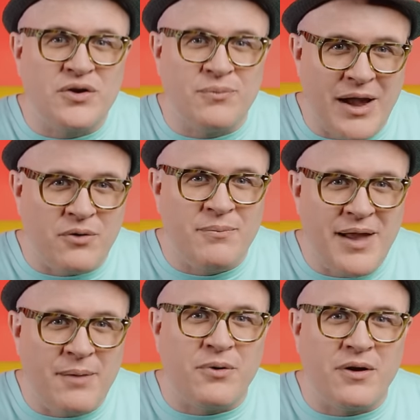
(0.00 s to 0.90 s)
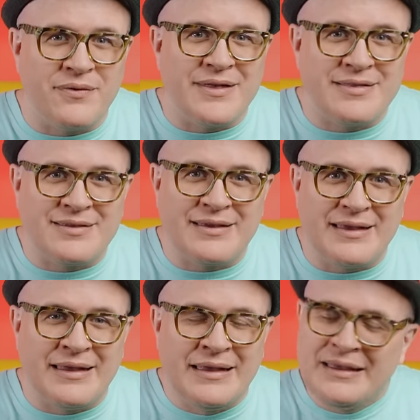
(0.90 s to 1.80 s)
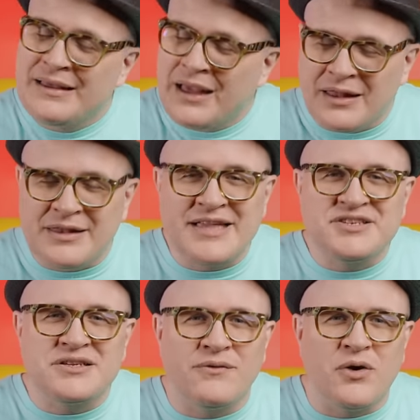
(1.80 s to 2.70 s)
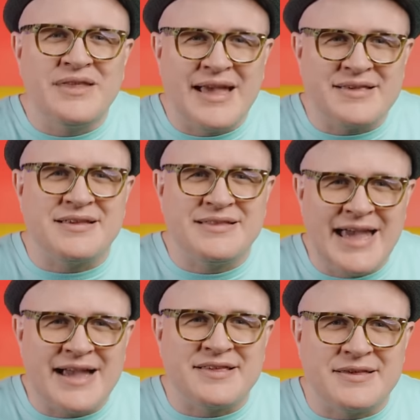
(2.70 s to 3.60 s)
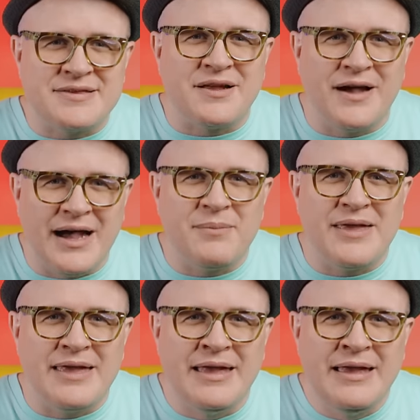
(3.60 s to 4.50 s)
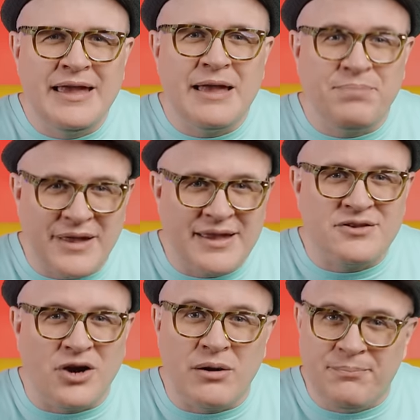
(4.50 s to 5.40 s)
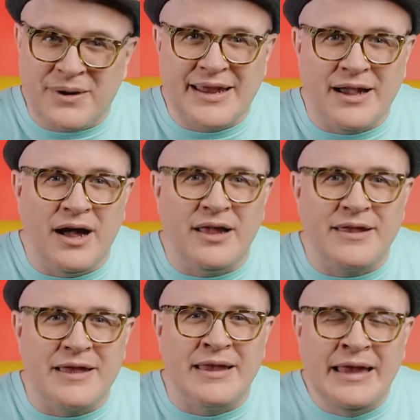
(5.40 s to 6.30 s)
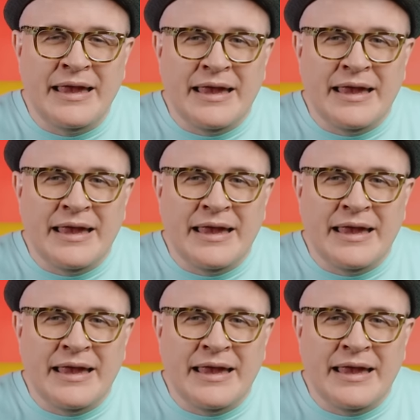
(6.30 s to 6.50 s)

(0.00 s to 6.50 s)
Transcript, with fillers: You might remember that uh, a legend of Odessa, Texas, Tommy had played guitar with Buddy Holly, and